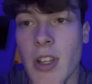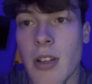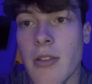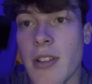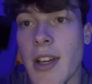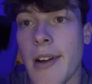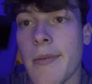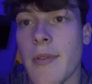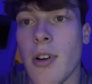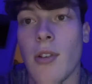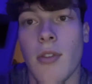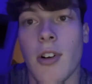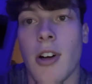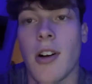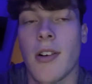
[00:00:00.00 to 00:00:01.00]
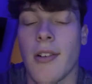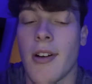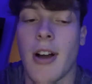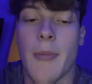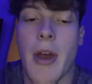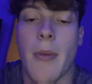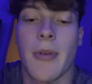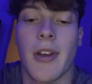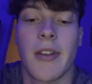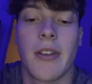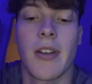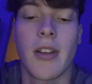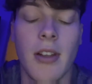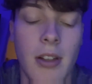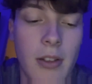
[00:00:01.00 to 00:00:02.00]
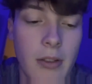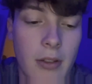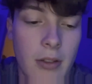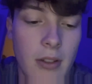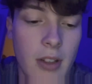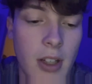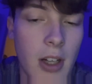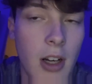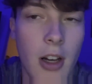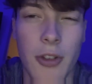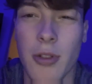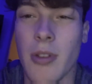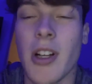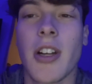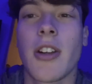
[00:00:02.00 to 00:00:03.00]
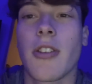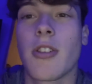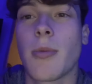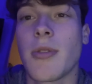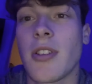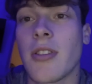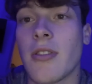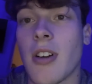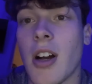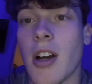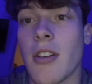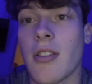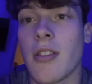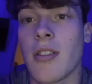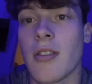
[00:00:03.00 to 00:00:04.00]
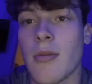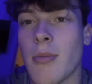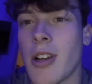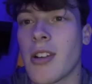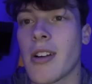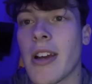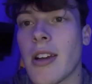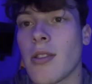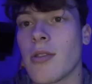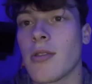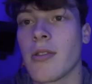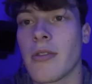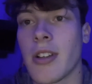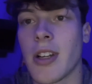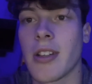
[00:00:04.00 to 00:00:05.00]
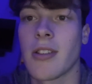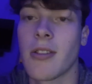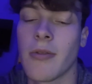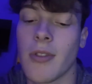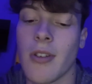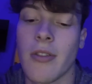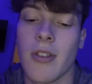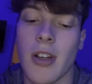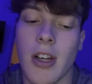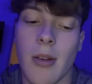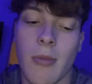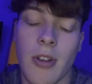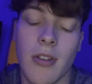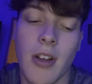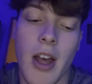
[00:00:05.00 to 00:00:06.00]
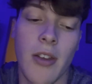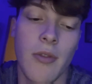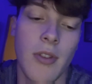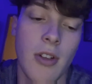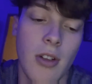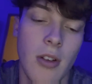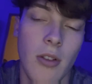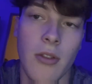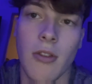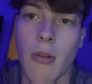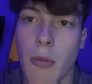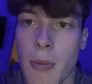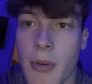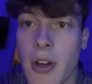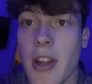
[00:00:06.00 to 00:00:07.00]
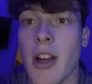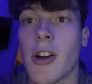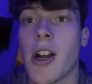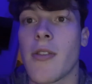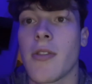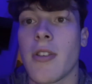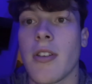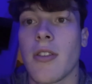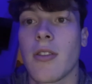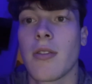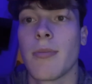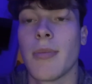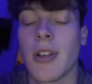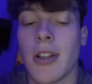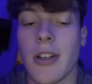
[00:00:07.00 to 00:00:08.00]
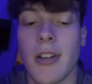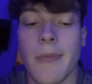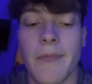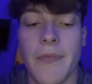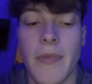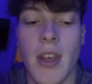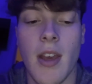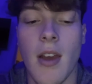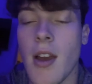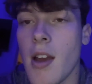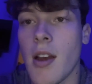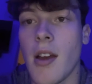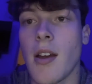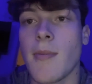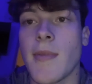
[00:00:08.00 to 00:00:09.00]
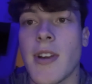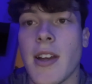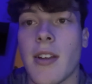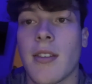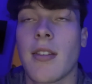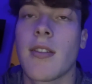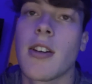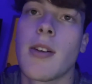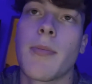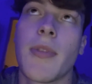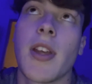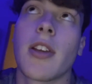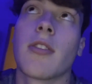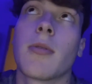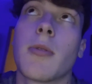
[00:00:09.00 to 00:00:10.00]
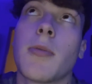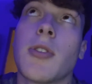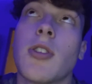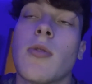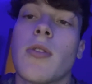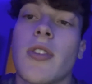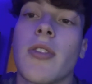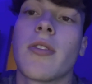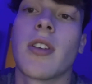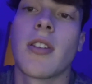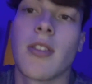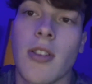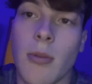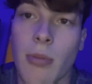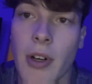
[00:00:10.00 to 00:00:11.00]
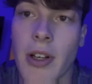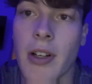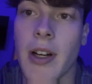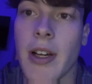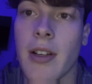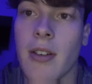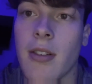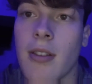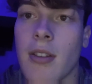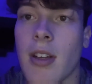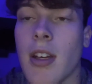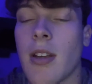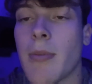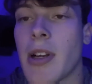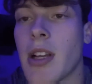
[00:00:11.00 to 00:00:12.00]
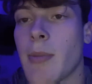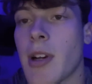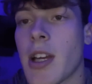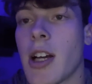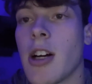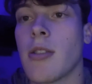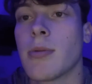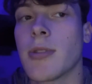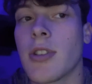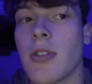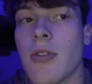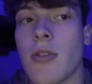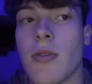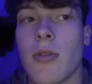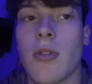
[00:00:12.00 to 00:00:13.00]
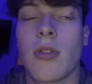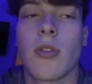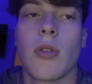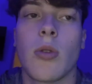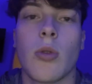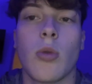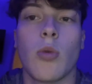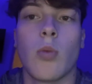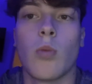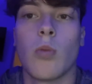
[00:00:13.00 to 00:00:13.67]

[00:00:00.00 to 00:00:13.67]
Yeah, overall I'm happy I did it. I also got another clip of the exhaust, a better angle than I did the first time in the last video, so I'm gonna play that right after this. But next up things I'm gonna be doing is tinting the brake lights and painting my calipers, so